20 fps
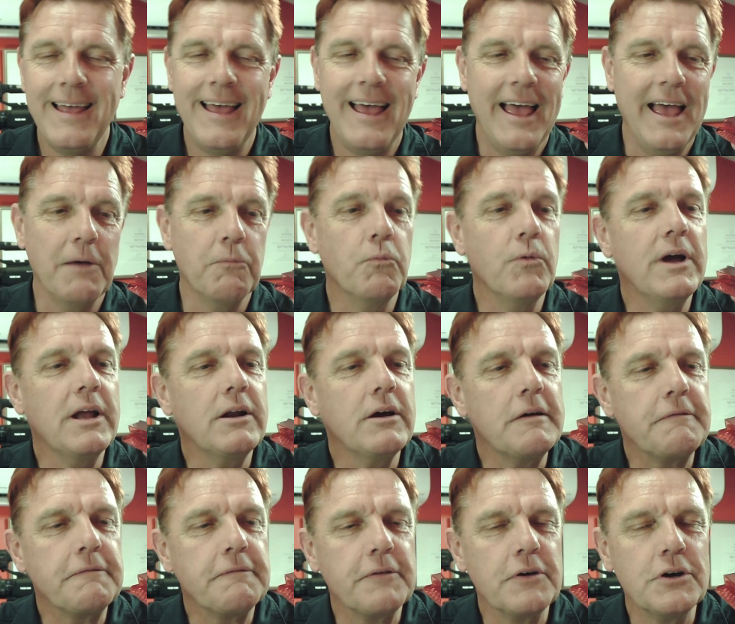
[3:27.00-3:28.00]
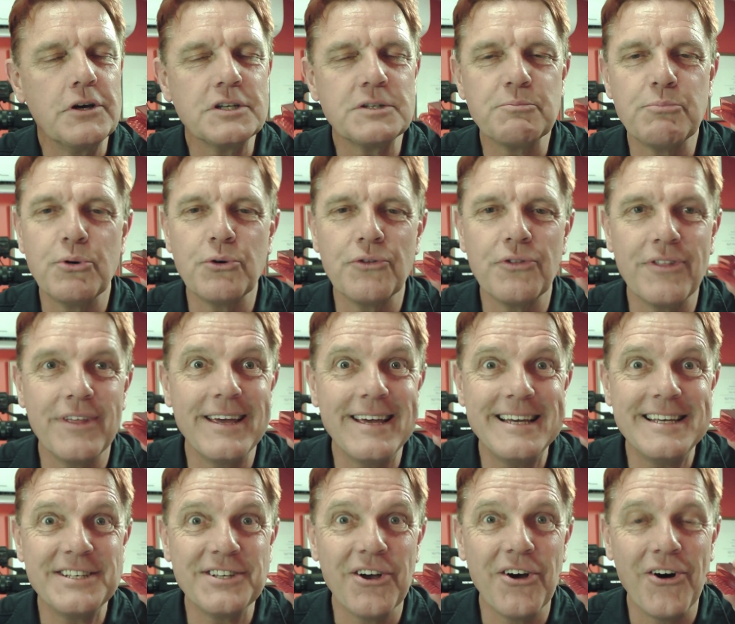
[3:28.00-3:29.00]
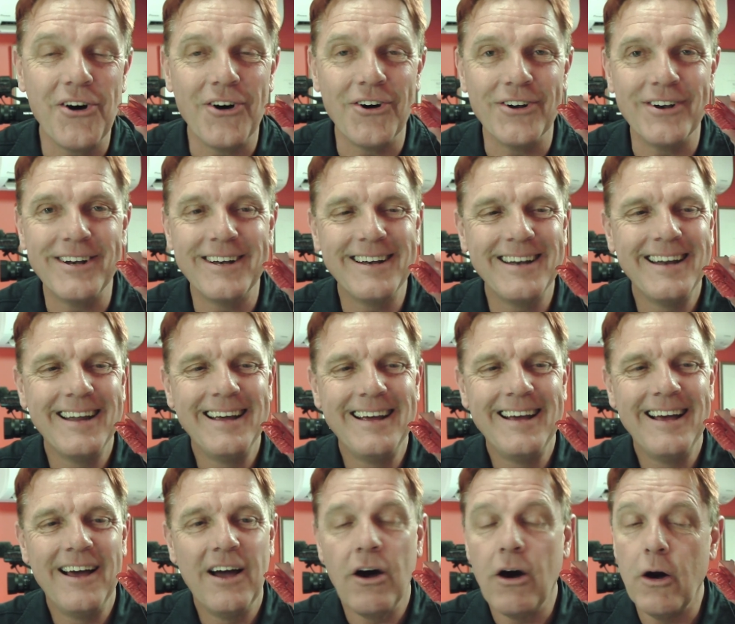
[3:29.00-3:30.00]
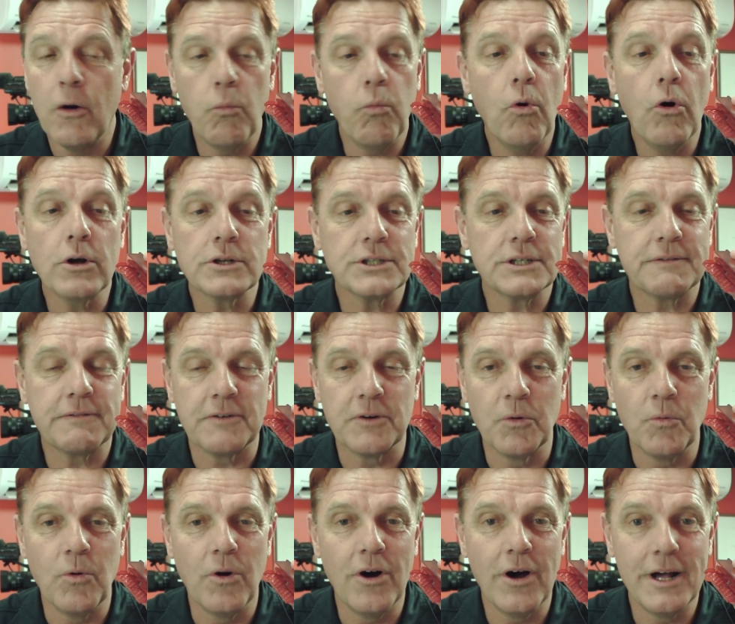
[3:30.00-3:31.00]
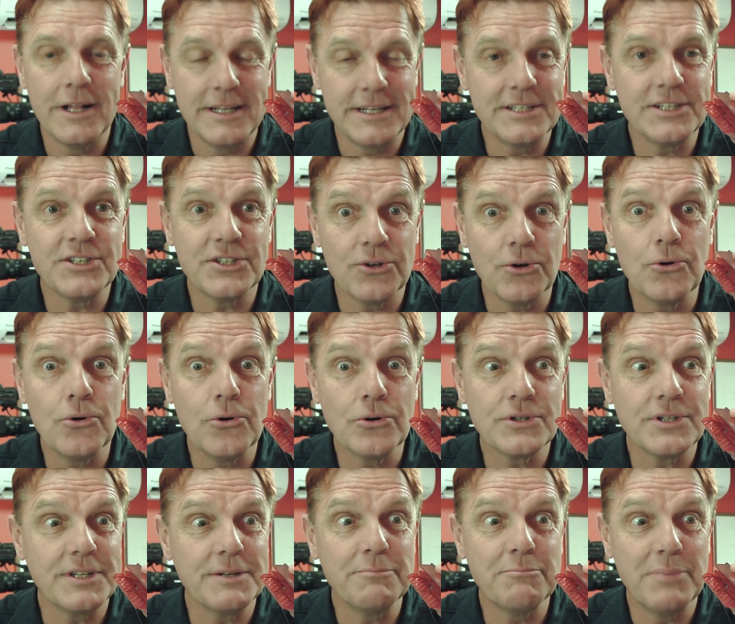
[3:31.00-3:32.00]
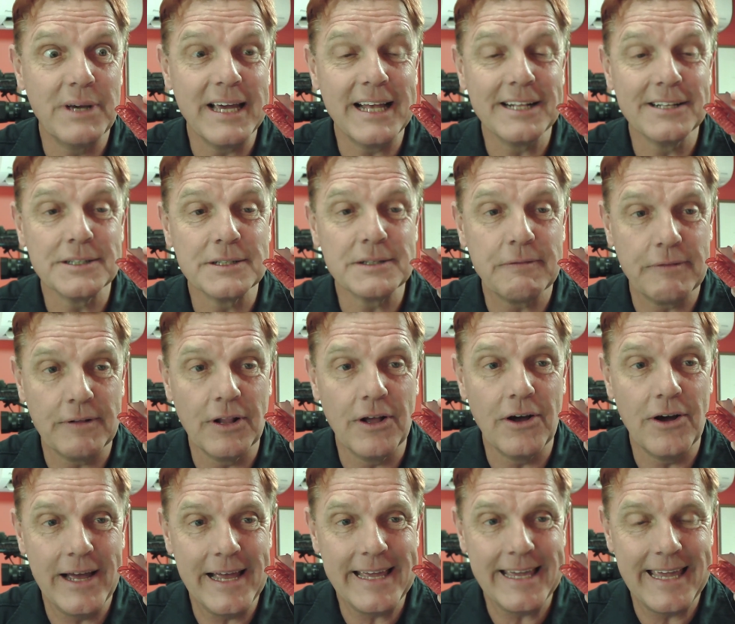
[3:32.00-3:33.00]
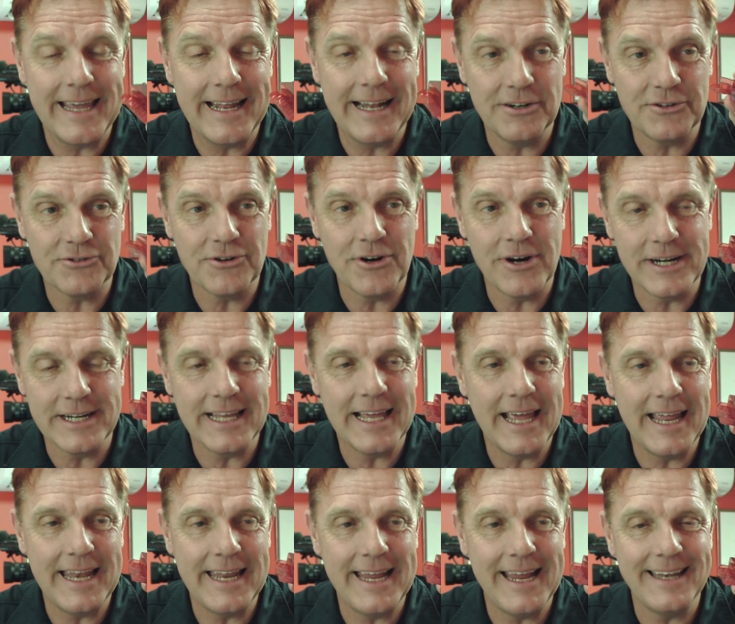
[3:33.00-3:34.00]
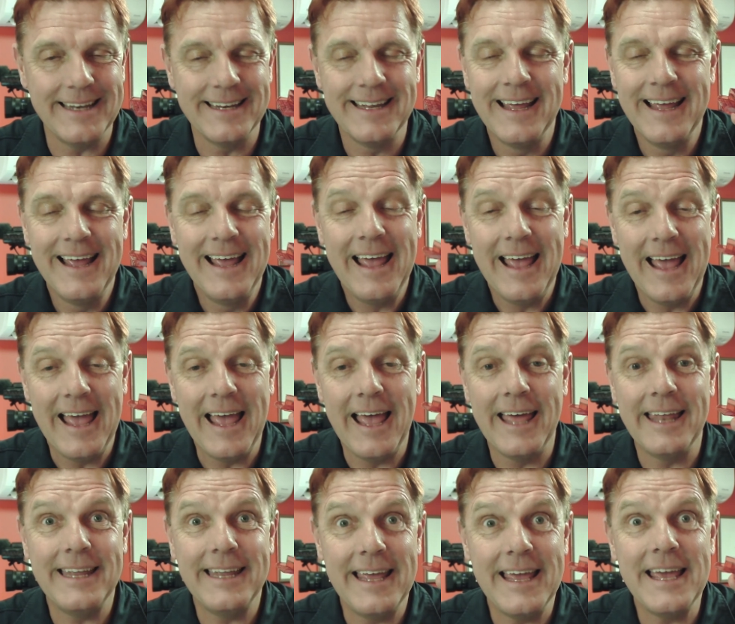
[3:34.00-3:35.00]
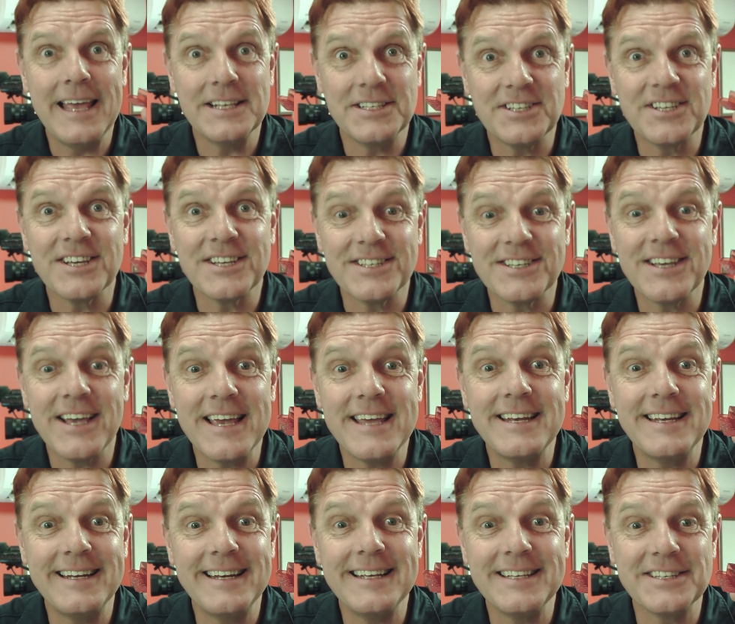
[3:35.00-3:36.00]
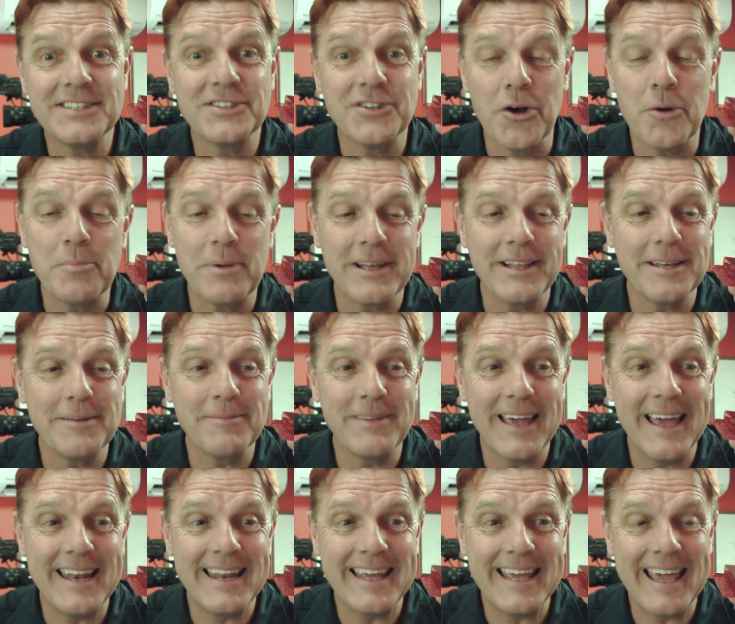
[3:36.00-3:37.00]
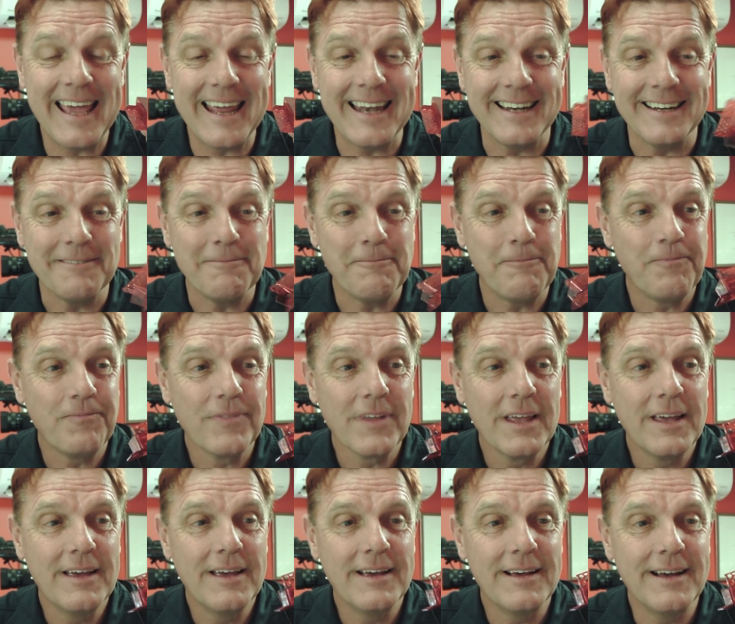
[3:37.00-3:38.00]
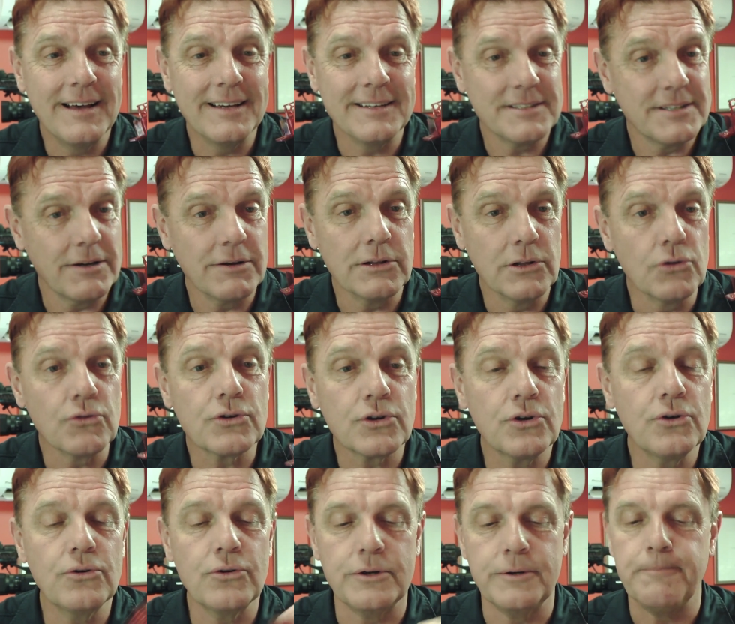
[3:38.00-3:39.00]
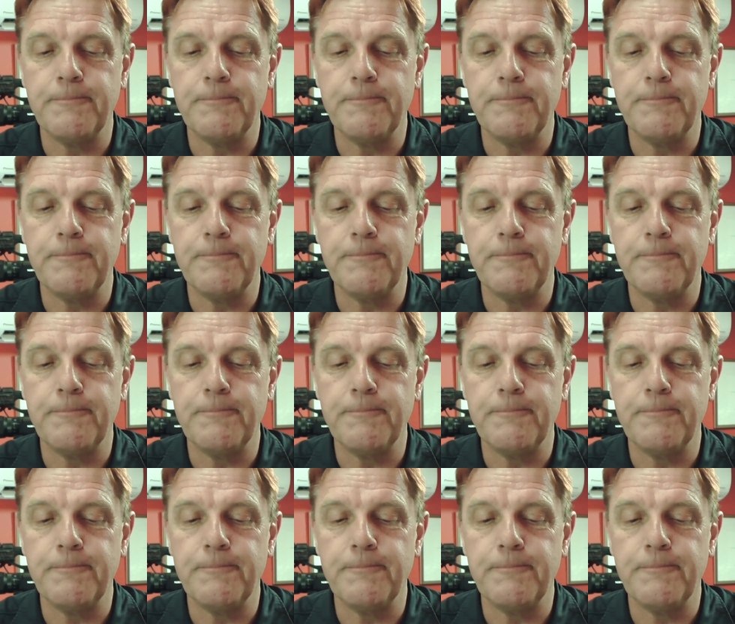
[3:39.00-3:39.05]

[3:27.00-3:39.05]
And when I first put these on, I watched for a while and saw some beetles flying in and trying to get in, and it succeeded in stopping them getting in. So it looked good.